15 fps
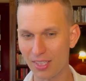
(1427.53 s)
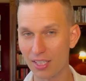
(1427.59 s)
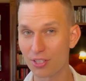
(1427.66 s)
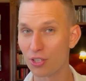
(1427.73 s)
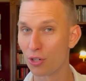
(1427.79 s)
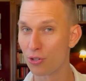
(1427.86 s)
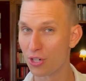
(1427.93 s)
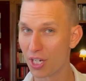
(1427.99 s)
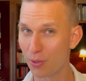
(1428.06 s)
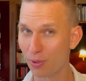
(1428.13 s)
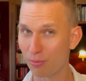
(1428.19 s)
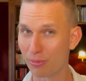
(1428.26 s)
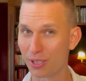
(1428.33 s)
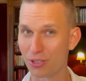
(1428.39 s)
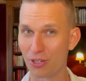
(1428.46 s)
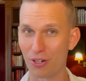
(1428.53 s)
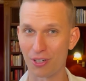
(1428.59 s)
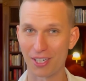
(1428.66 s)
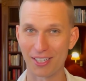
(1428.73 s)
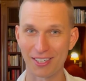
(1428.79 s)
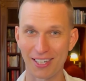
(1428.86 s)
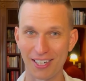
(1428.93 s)
So she will be
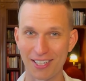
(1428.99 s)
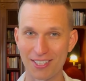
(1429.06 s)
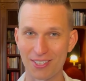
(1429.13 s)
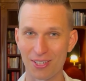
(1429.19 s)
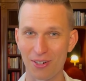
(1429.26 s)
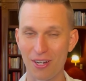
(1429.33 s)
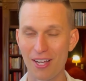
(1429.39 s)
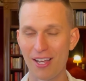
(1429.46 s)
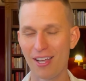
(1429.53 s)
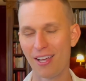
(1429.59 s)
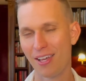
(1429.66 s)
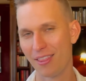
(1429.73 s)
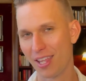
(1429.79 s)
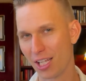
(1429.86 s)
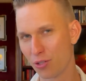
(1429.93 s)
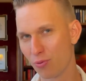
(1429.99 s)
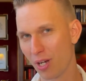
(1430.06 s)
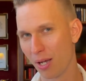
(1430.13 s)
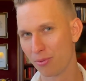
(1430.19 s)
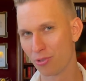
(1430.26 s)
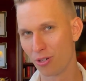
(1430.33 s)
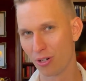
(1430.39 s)
talking next. So that's why
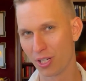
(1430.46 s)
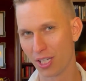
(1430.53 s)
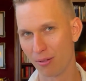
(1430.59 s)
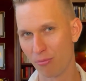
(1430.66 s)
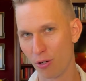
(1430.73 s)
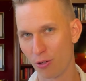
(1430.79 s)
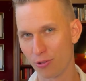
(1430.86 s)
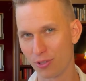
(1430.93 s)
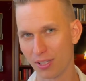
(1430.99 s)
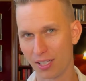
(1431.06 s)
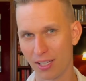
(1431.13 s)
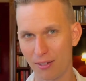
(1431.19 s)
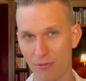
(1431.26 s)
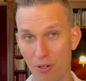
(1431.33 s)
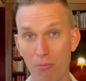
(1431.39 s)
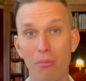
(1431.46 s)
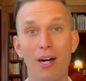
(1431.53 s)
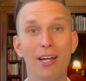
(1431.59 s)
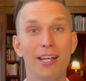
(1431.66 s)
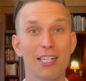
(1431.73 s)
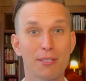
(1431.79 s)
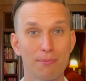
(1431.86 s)
I'm talking mostly from
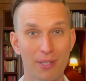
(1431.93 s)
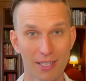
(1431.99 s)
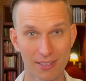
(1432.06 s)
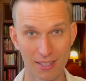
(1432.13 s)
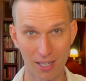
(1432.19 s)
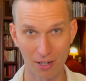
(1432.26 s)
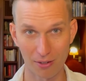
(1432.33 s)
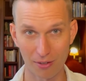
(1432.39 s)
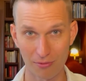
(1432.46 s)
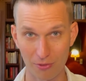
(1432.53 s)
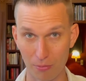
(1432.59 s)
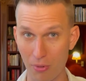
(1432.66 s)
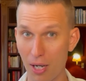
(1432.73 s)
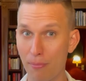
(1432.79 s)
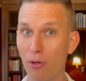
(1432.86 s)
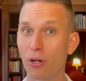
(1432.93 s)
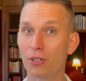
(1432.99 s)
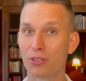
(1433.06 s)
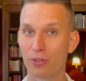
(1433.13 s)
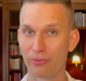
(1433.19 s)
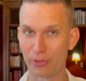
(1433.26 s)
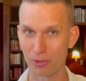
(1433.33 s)
my aspect now, from my
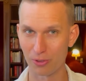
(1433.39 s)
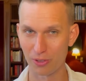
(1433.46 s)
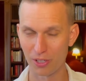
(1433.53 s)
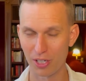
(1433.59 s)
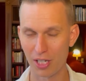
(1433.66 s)
point of view.